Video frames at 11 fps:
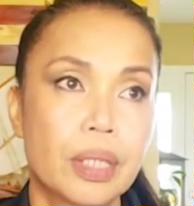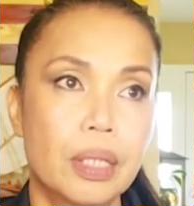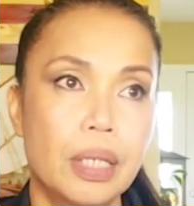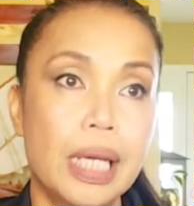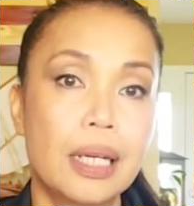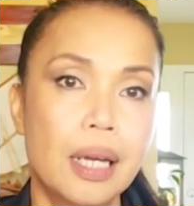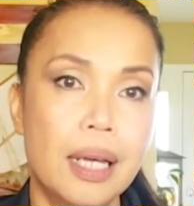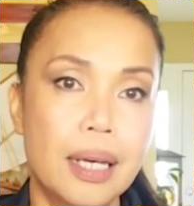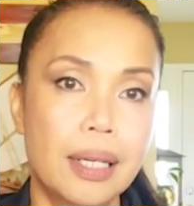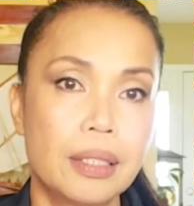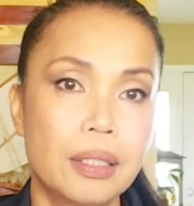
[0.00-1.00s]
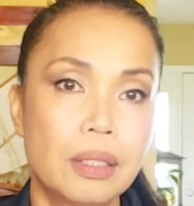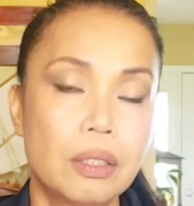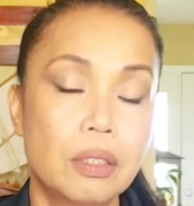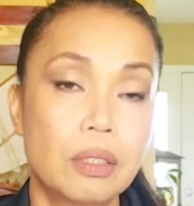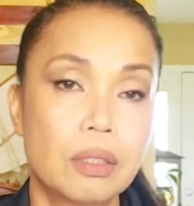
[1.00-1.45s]
inclined
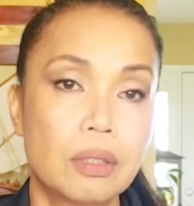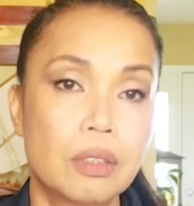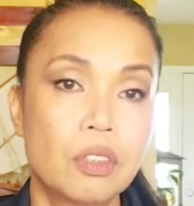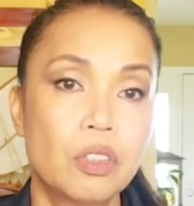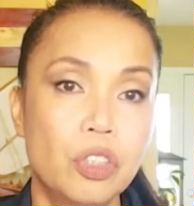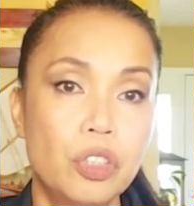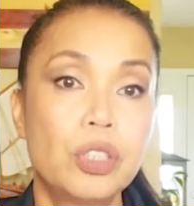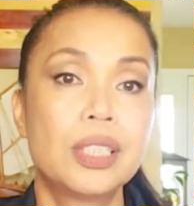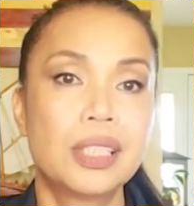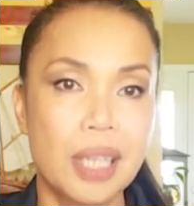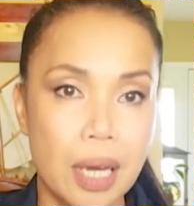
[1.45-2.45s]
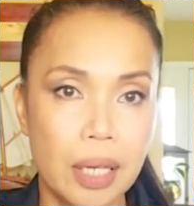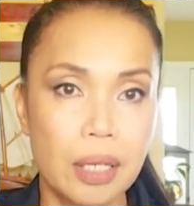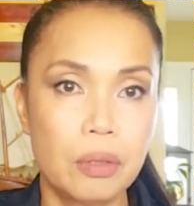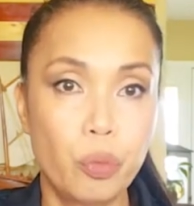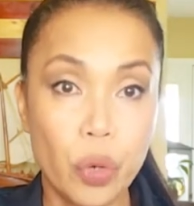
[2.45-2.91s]
to
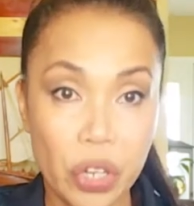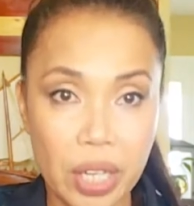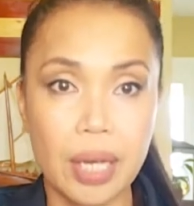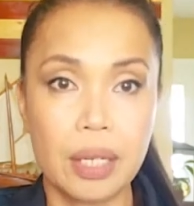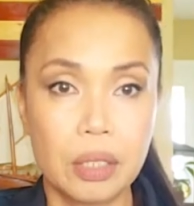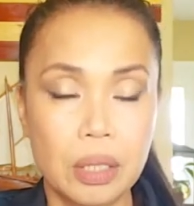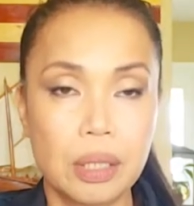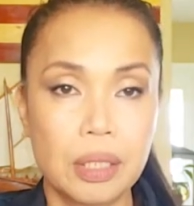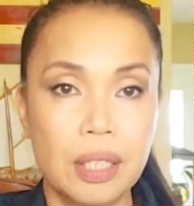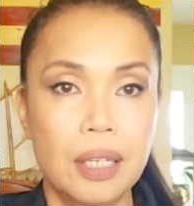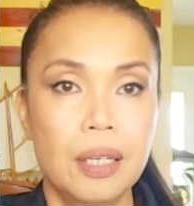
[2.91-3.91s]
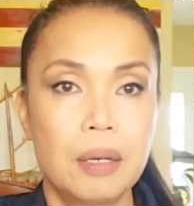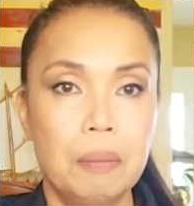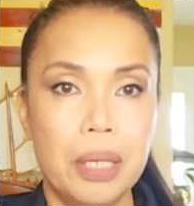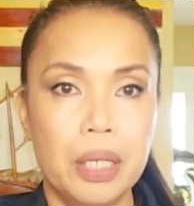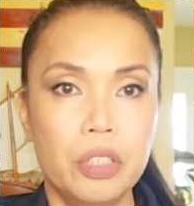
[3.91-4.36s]
design workouts,
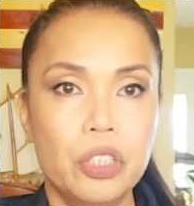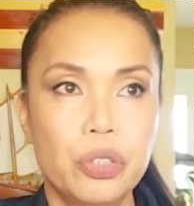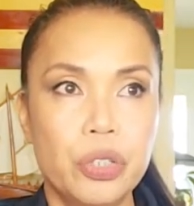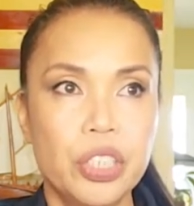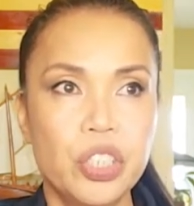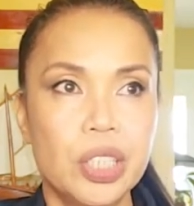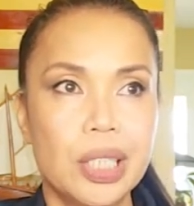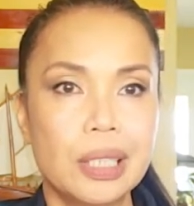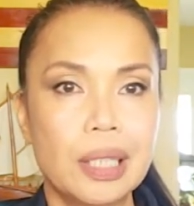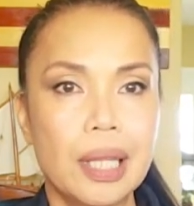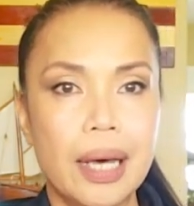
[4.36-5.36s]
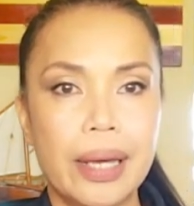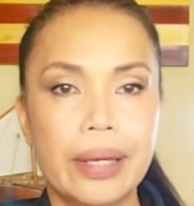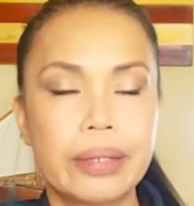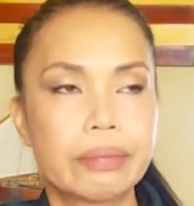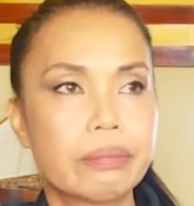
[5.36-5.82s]
but nutrition is
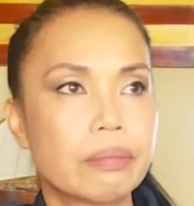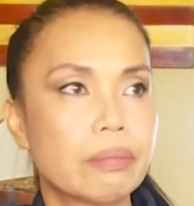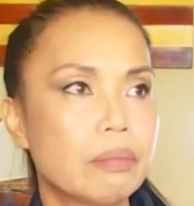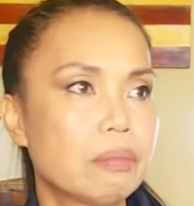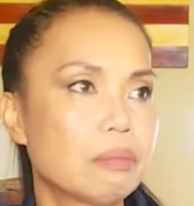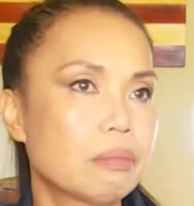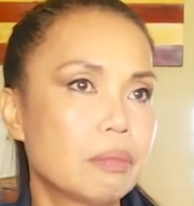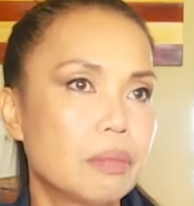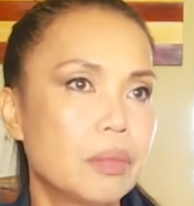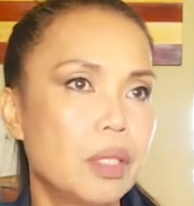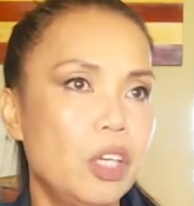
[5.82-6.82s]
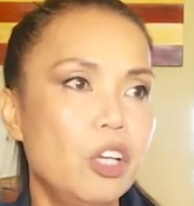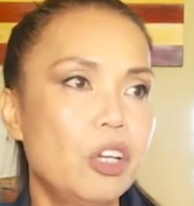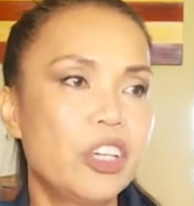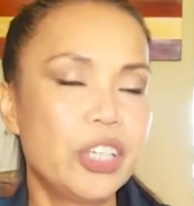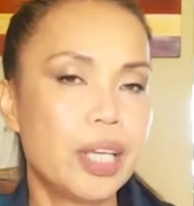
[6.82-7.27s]
like you
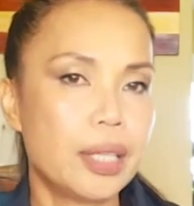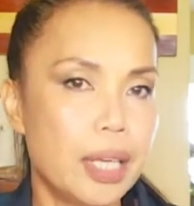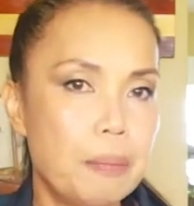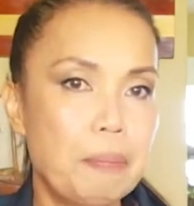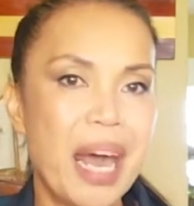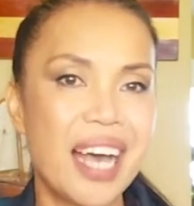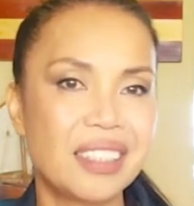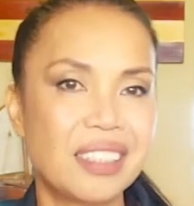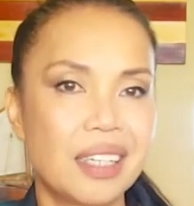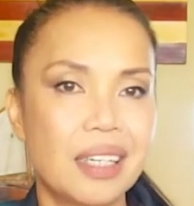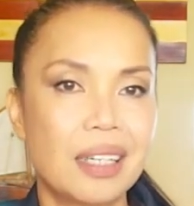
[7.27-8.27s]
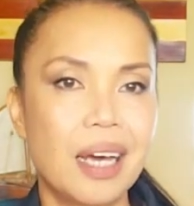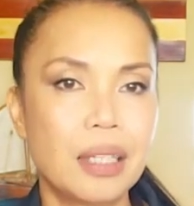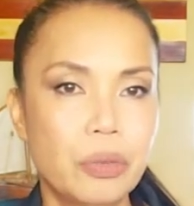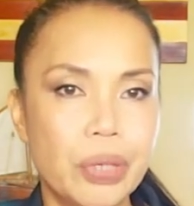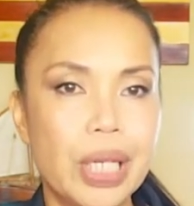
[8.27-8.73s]
learn that in passing,
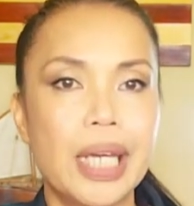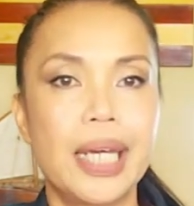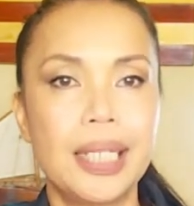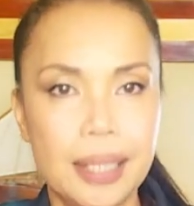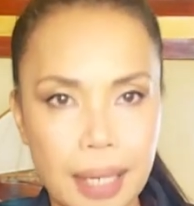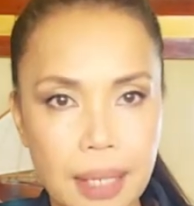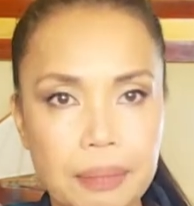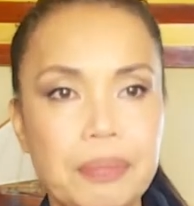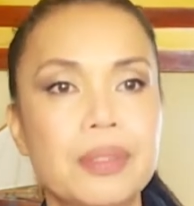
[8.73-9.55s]
not really in depth.